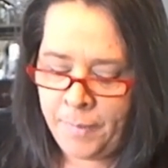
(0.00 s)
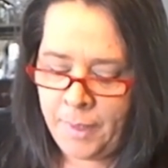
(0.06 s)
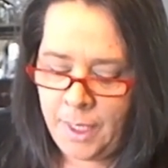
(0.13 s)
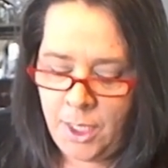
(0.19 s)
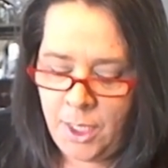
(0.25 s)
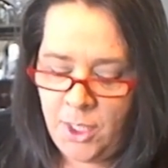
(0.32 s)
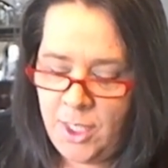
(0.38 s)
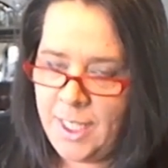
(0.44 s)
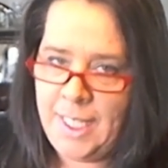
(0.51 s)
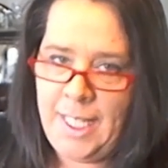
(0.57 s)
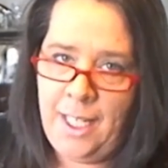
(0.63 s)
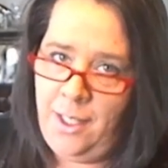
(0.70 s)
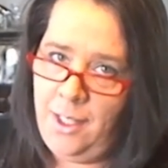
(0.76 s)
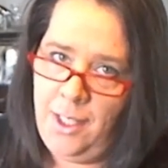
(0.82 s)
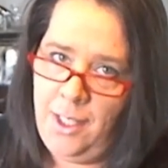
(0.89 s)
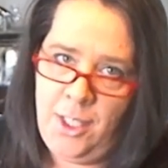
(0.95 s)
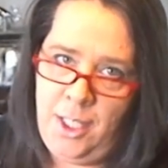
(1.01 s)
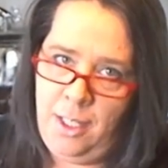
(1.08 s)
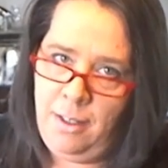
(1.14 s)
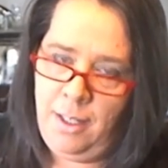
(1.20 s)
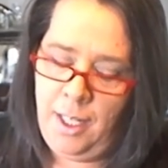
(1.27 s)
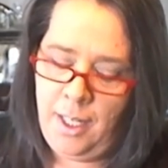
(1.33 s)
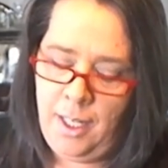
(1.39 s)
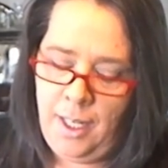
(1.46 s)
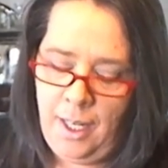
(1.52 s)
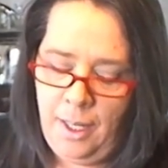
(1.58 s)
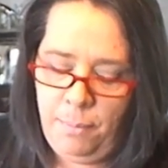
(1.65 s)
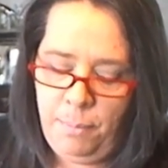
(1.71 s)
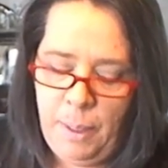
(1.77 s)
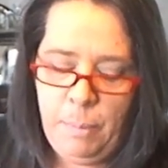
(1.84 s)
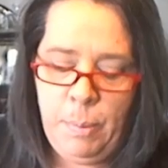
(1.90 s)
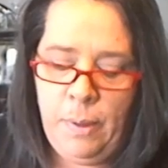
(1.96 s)
couldn't stand not sharing it, and
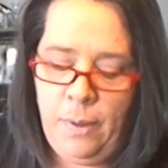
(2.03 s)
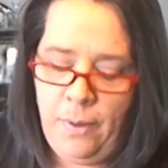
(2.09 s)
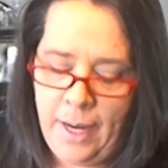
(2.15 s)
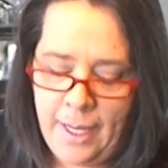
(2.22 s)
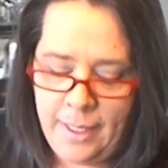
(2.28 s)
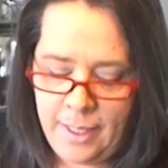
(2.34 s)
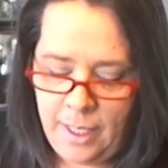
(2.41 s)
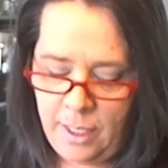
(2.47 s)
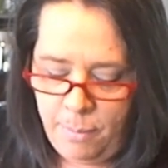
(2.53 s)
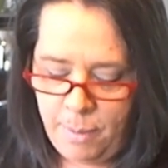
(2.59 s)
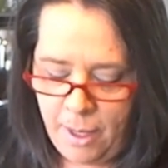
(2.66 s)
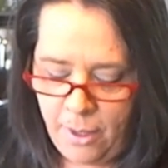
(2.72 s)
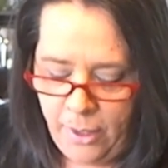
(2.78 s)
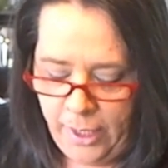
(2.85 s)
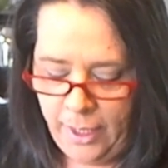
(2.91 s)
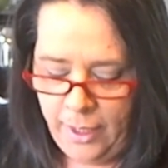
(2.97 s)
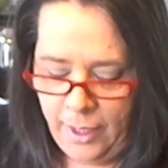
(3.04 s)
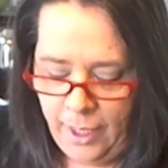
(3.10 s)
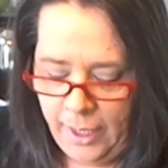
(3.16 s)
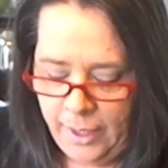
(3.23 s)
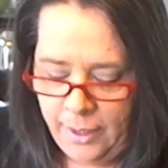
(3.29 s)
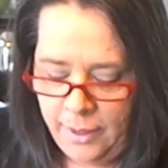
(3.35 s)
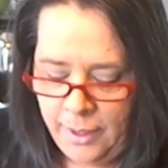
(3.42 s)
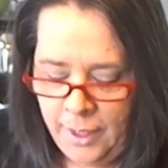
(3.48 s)
people are asking about it, and